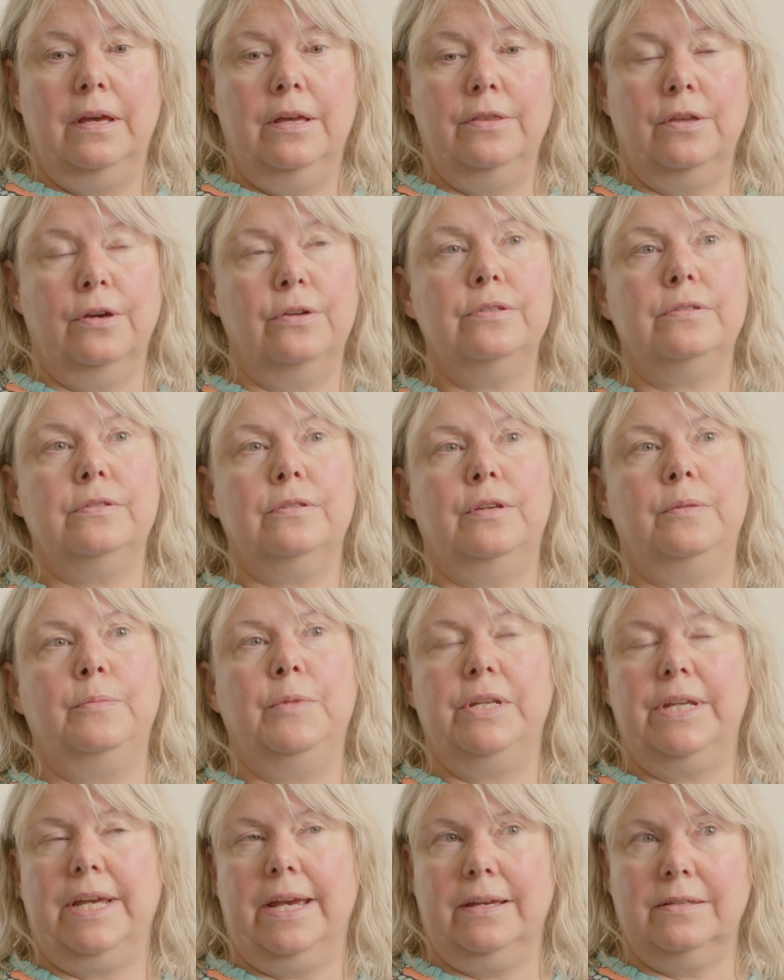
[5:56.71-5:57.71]
those
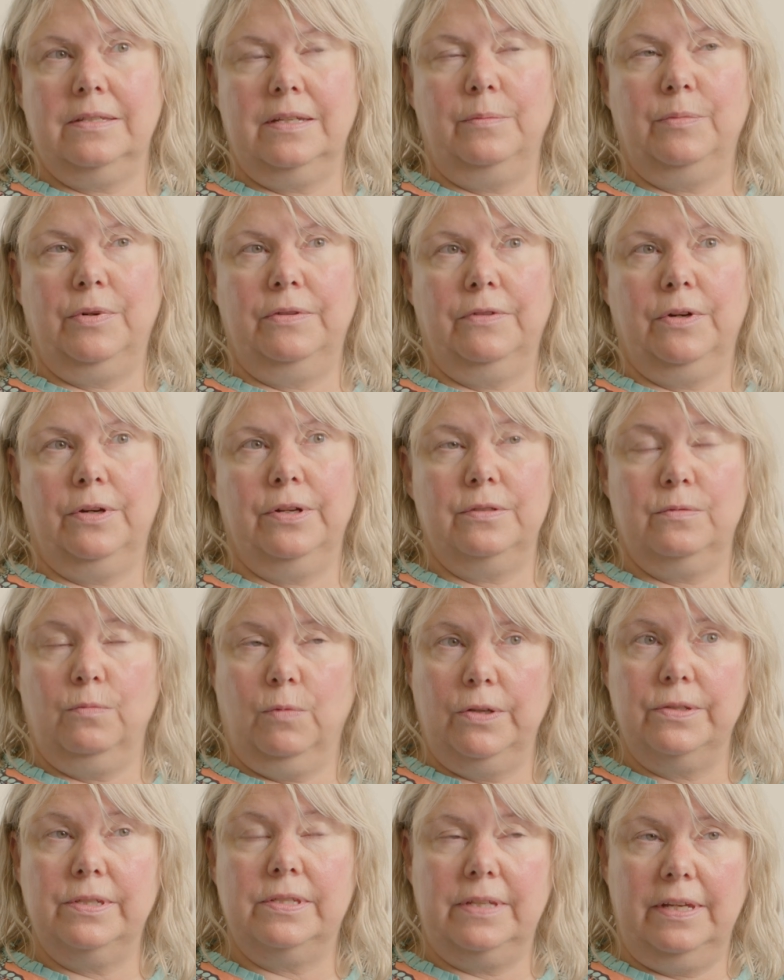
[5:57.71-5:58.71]
community housing providers
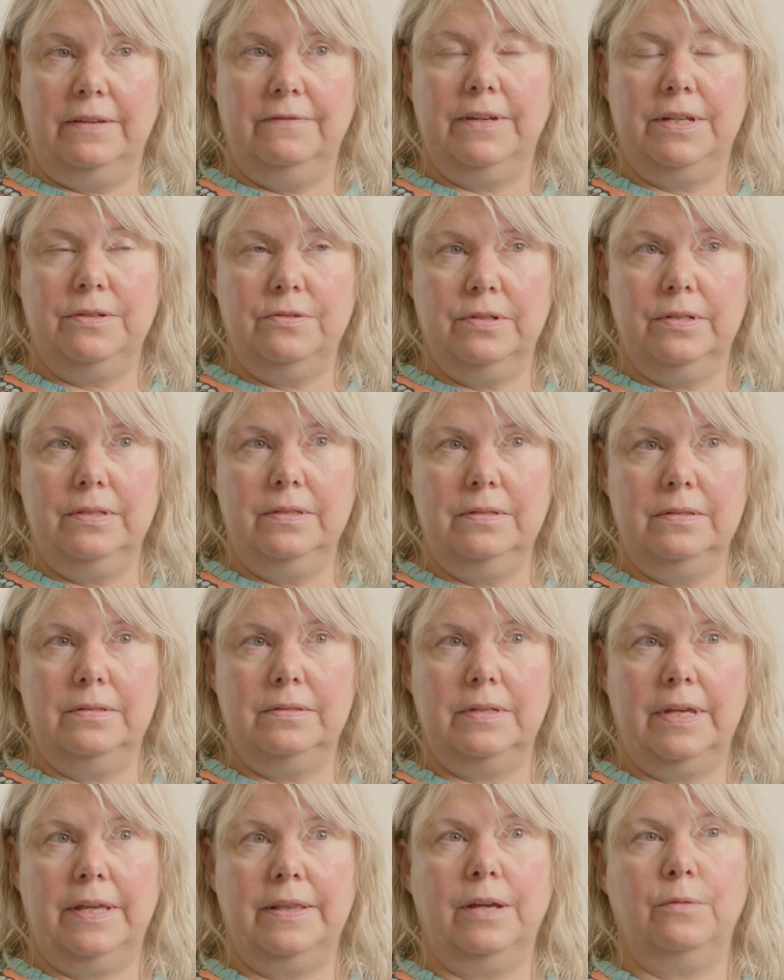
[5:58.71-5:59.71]
won't see
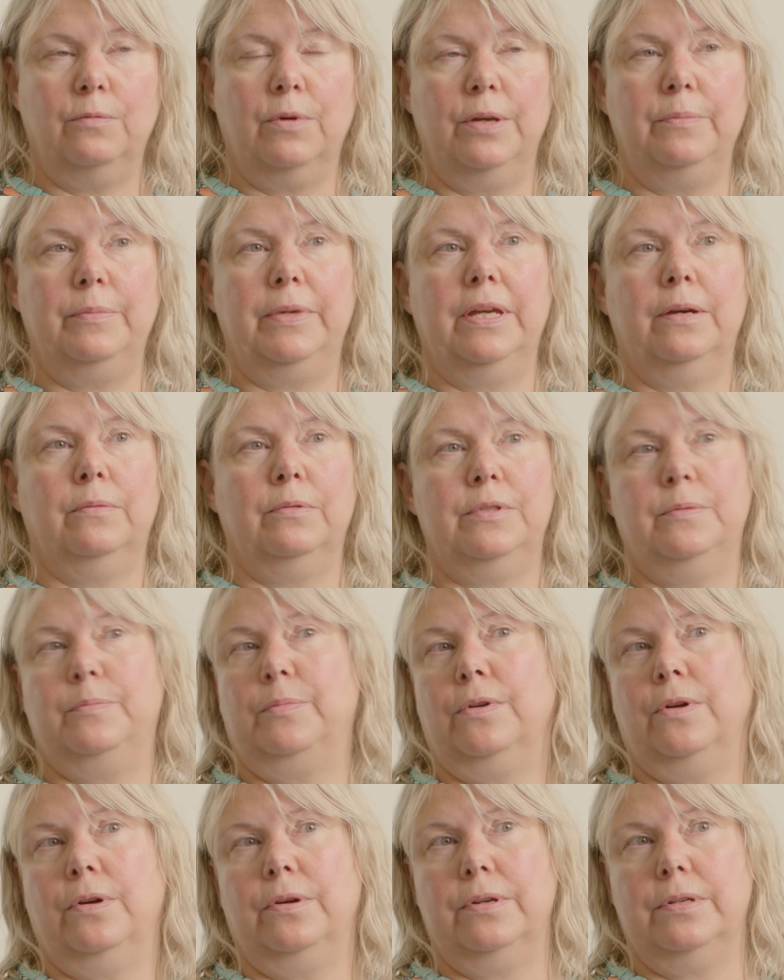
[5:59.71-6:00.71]
veterans and they won't be able to
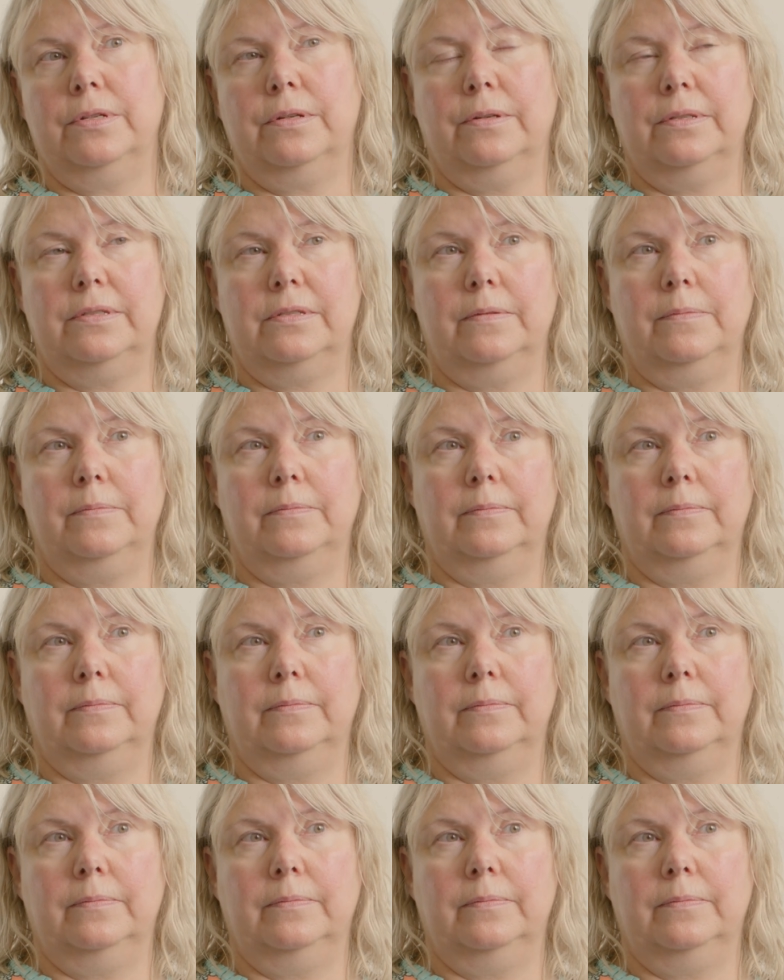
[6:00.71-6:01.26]
prioritise them.